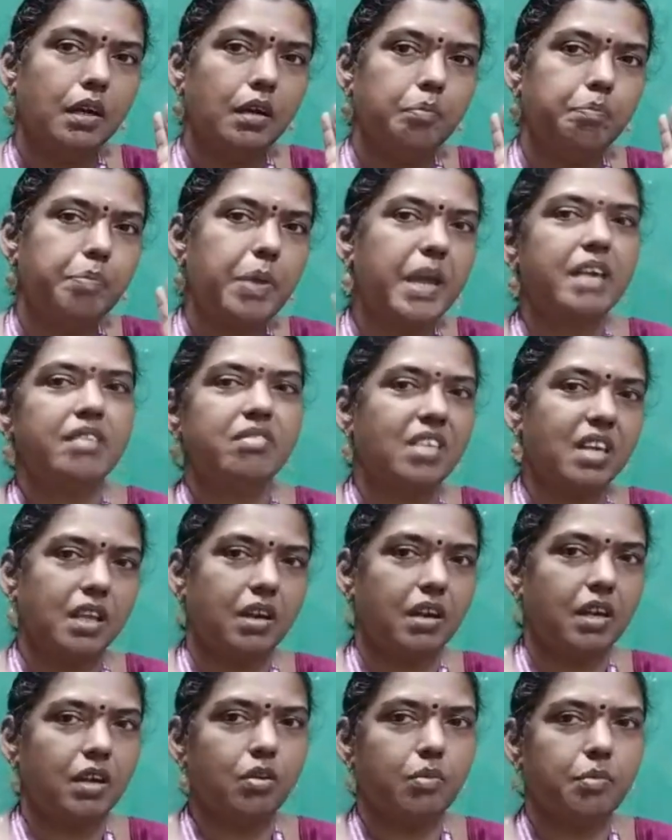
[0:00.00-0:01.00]
basic
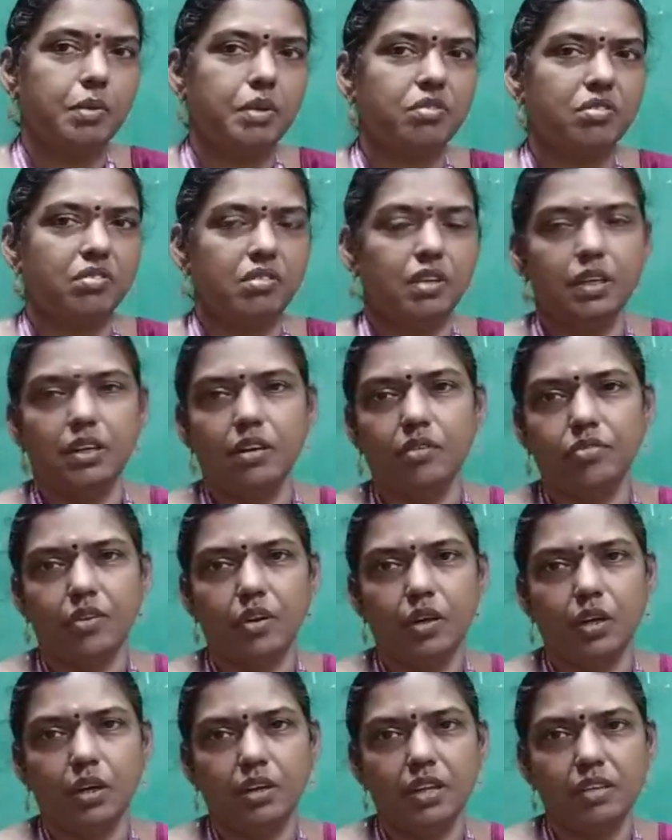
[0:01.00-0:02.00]
requirements needed
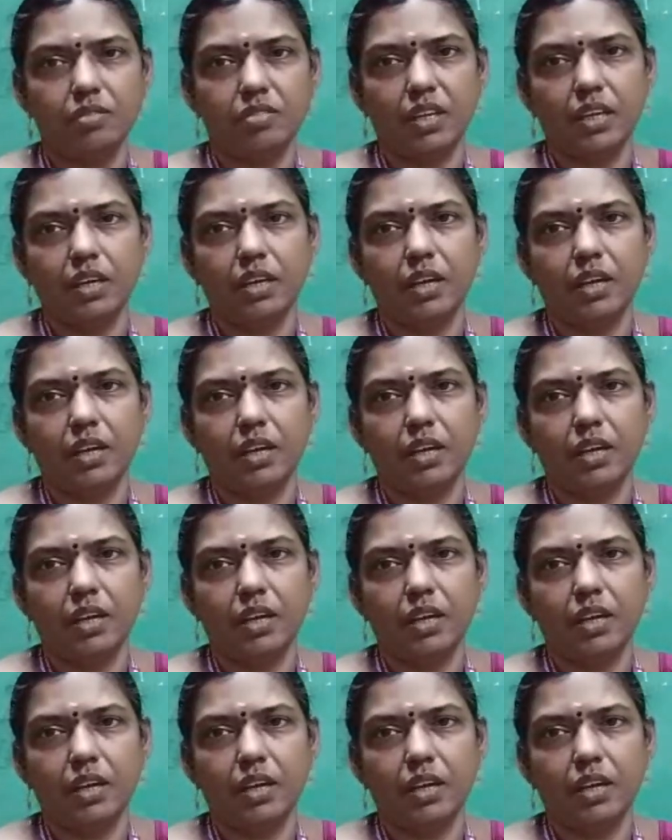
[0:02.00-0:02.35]
for designing